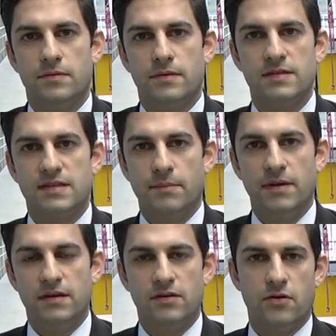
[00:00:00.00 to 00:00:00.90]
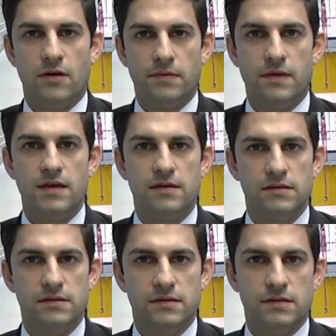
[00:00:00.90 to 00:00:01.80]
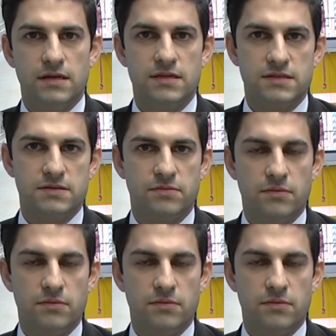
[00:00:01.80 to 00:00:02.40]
The segmented girth gear is